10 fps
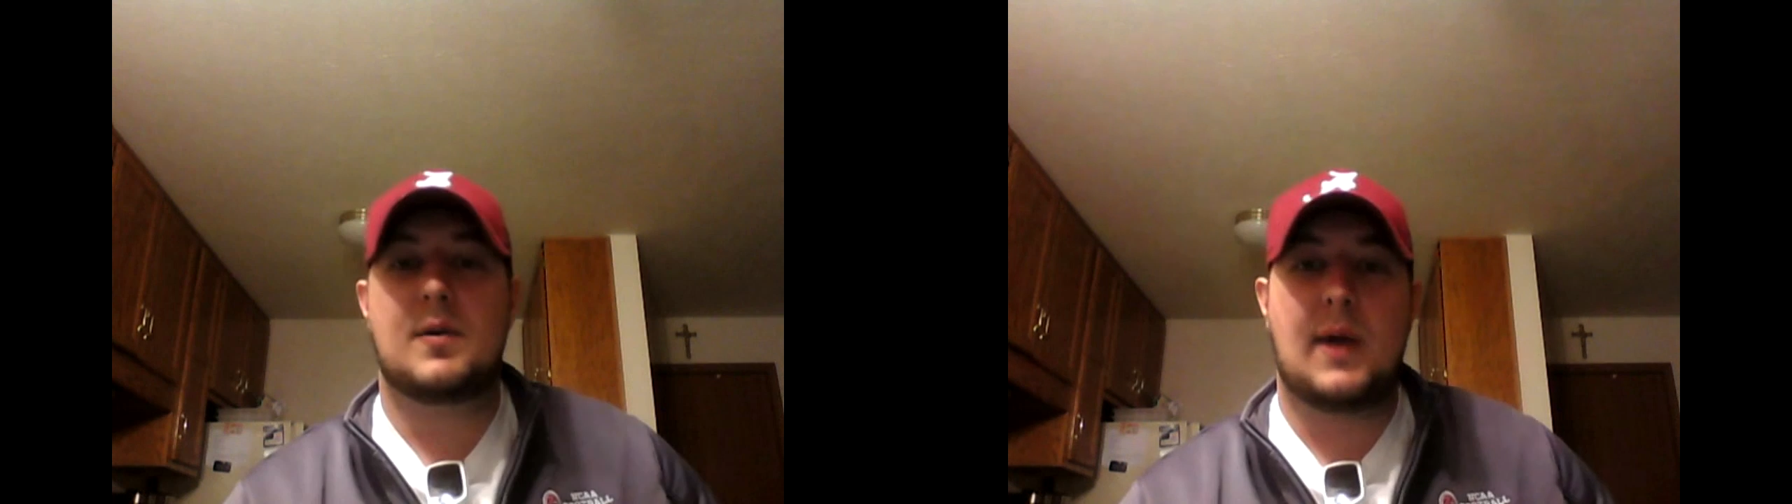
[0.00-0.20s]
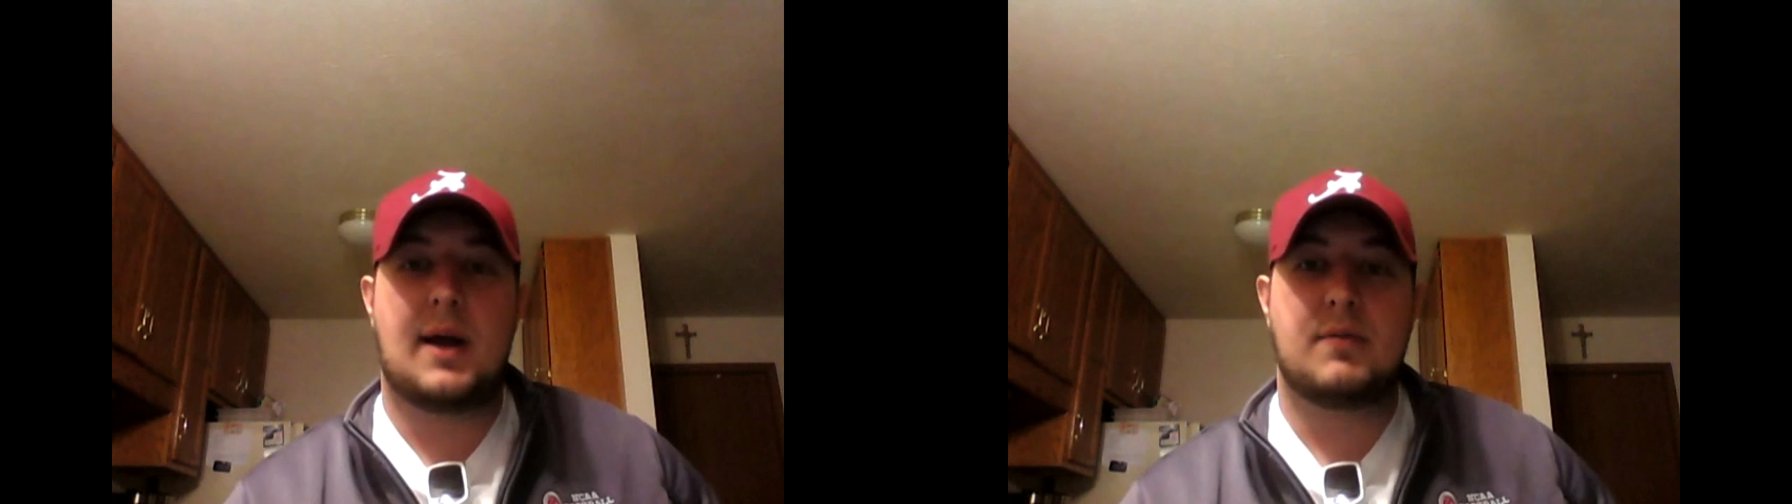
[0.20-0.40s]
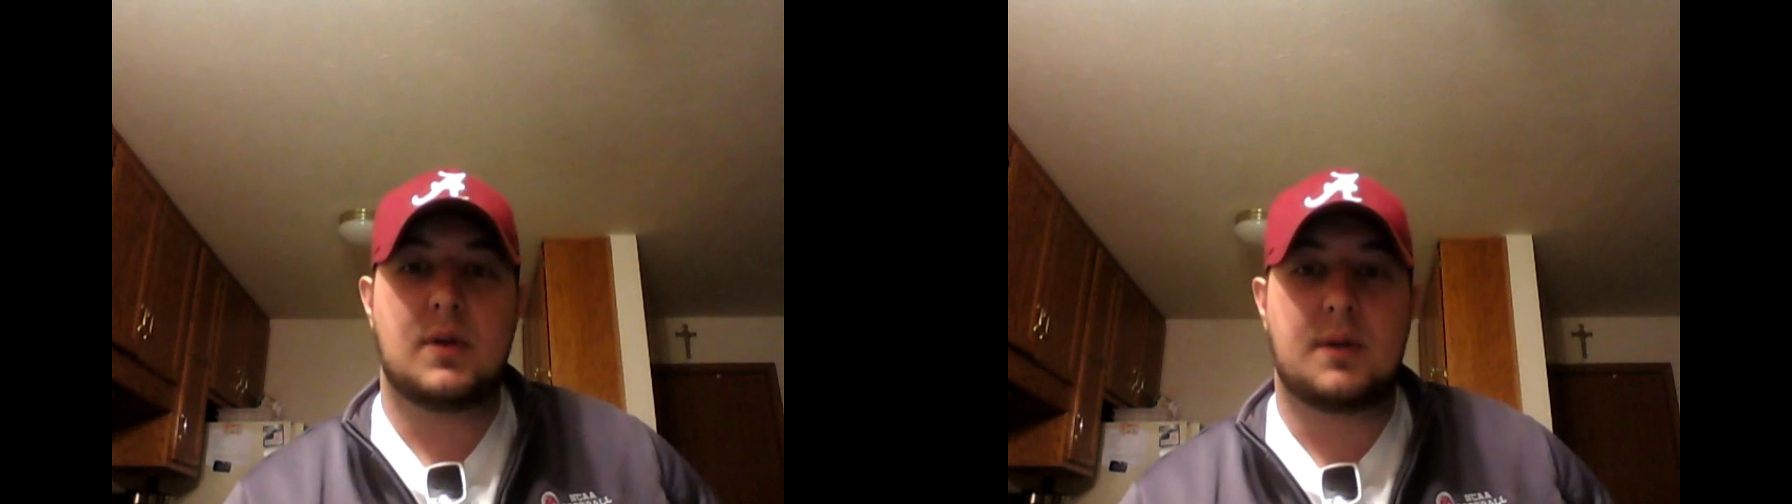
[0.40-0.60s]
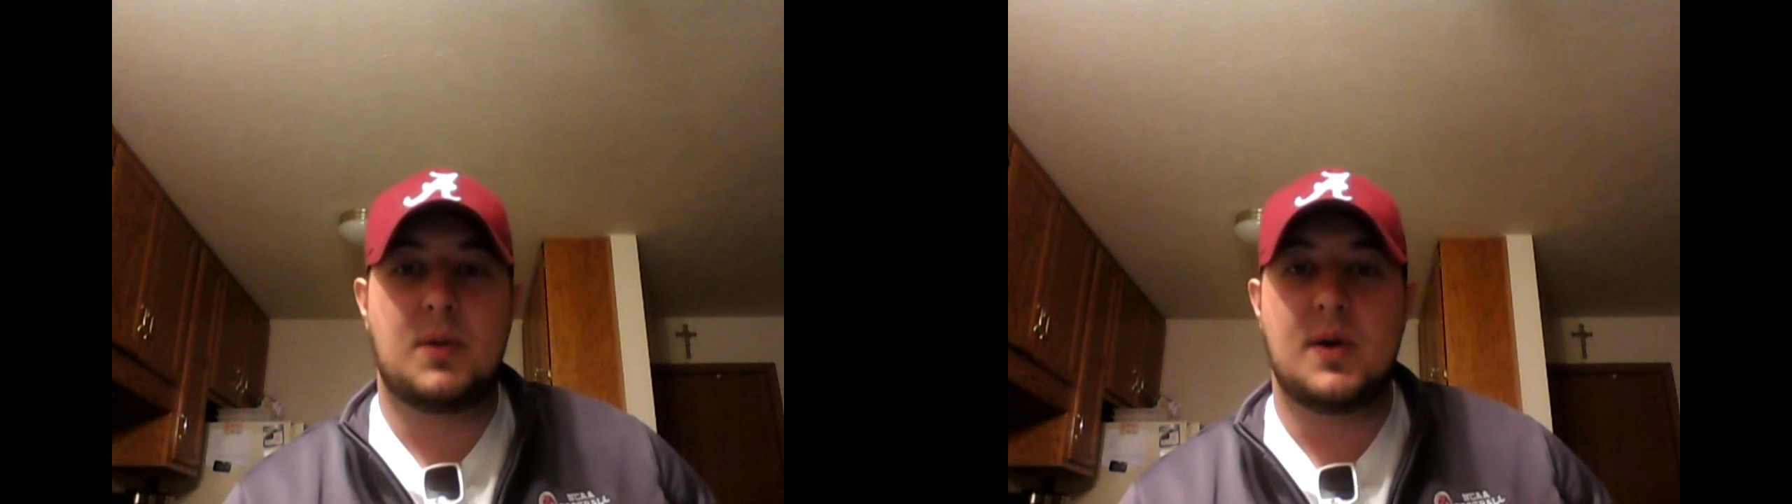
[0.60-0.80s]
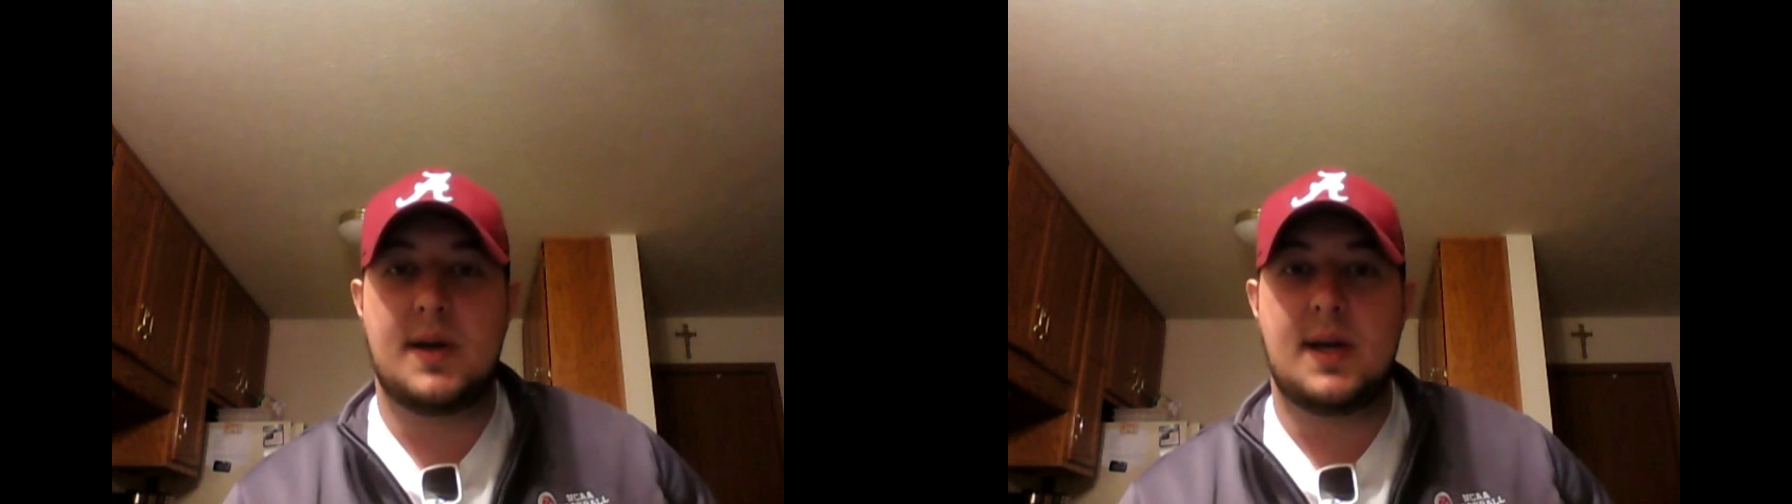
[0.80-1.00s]
around the
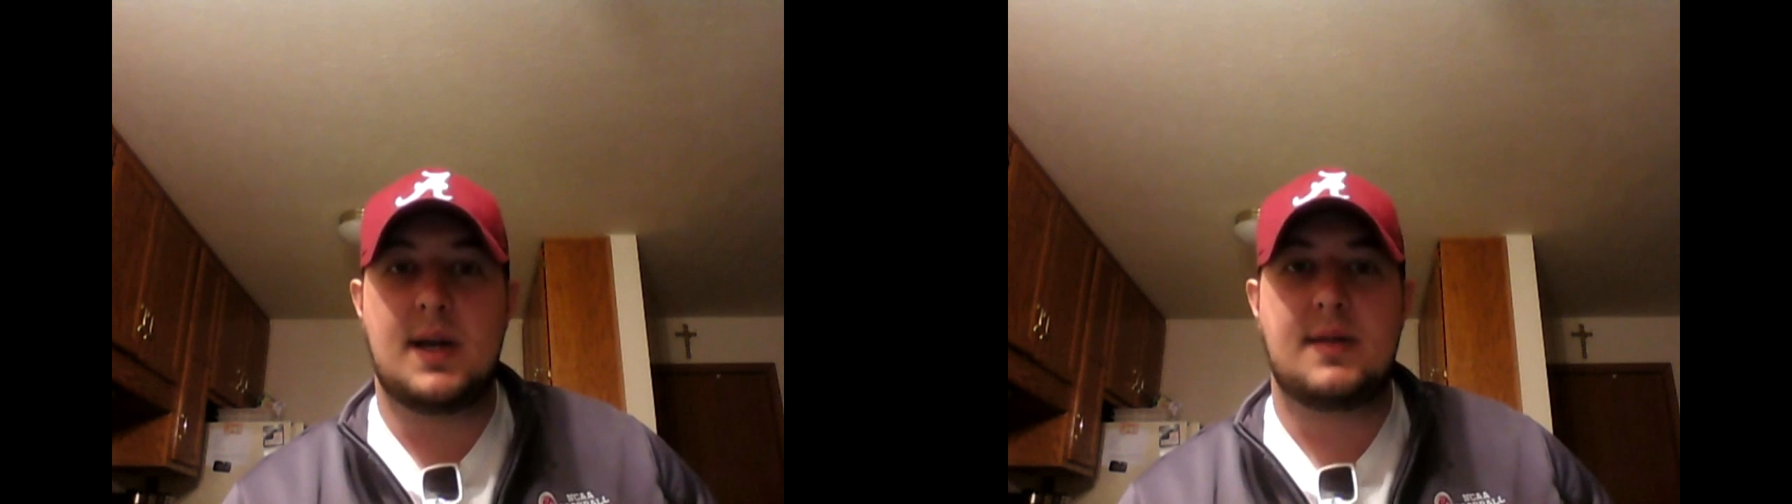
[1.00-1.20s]
community